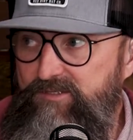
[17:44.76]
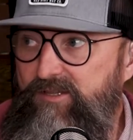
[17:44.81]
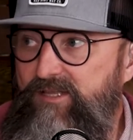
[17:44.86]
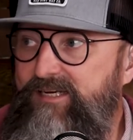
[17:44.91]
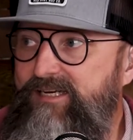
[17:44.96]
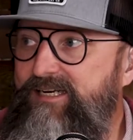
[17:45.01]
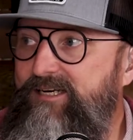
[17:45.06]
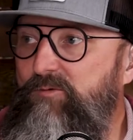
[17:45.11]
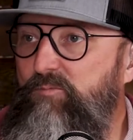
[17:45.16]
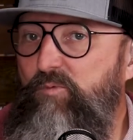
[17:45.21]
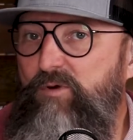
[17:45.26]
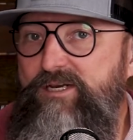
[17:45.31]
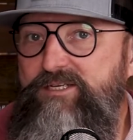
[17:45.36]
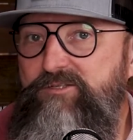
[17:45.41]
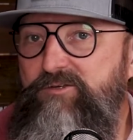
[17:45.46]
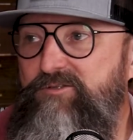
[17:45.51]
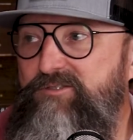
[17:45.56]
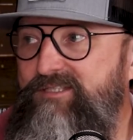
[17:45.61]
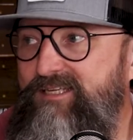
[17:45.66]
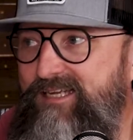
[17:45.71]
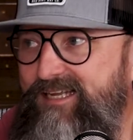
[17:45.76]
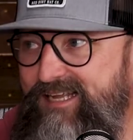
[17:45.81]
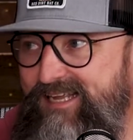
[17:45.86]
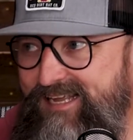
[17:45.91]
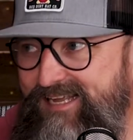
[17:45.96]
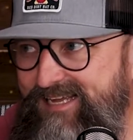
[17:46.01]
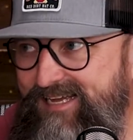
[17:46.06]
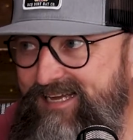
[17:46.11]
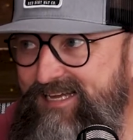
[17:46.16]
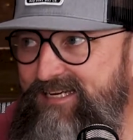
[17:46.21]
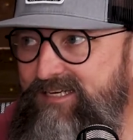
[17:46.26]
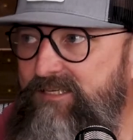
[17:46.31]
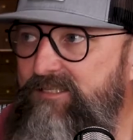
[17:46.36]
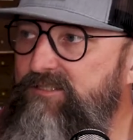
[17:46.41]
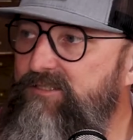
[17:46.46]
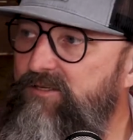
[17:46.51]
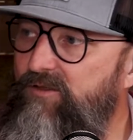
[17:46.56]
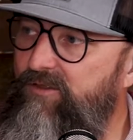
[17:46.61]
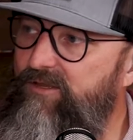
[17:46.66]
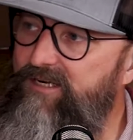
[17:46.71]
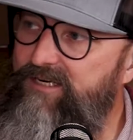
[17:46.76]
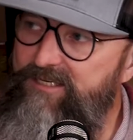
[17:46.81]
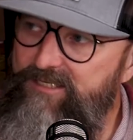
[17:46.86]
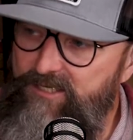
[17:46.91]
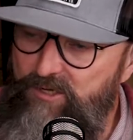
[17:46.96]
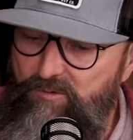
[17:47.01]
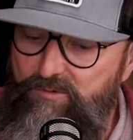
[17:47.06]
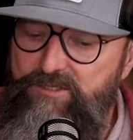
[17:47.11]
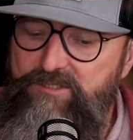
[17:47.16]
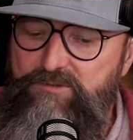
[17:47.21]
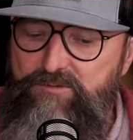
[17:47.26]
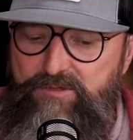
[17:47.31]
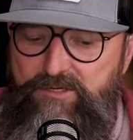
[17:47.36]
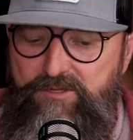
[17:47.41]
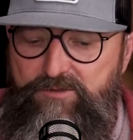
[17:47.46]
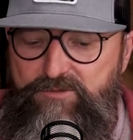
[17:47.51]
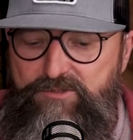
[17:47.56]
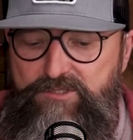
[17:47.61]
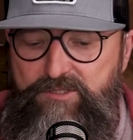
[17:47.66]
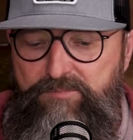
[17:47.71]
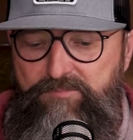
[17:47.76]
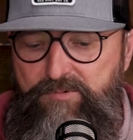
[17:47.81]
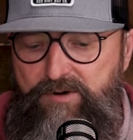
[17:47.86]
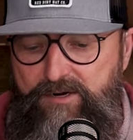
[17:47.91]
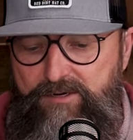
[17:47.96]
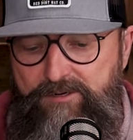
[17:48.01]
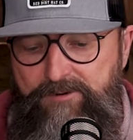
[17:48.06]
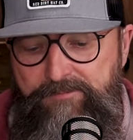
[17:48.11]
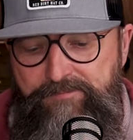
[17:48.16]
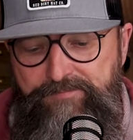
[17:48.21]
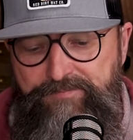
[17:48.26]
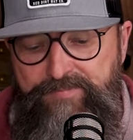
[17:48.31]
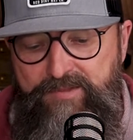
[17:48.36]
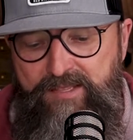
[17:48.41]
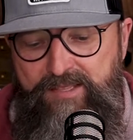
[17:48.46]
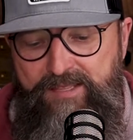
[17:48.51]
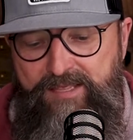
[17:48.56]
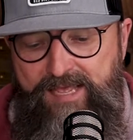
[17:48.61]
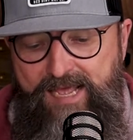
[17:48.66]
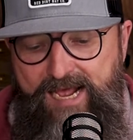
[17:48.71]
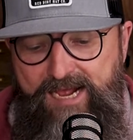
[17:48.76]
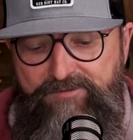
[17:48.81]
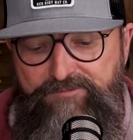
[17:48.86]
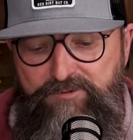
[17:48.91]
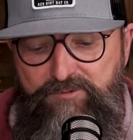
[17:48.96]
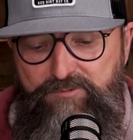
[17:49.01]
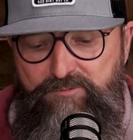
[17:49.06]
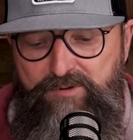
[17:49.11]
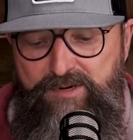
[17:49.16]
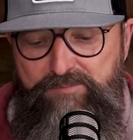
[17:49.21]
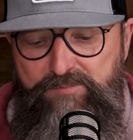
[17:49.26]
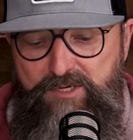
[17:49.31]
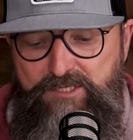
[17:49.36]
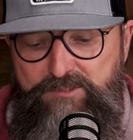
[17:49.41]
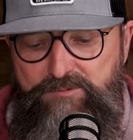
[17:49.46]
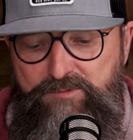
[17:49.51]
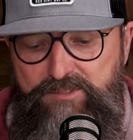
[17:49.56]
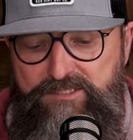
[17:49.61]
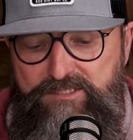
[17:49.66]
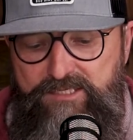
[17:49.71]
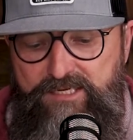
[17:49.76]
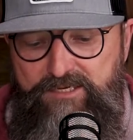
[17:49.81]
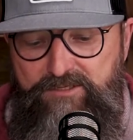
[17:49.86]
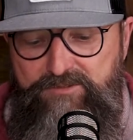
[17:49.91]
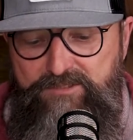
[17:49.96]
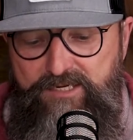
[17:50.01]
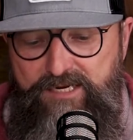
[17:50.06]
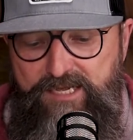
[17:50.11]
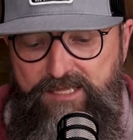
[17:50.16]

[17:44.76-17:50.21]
So they needed winter to end so they didn't go into another shipwreck. After 3 months, we sailed an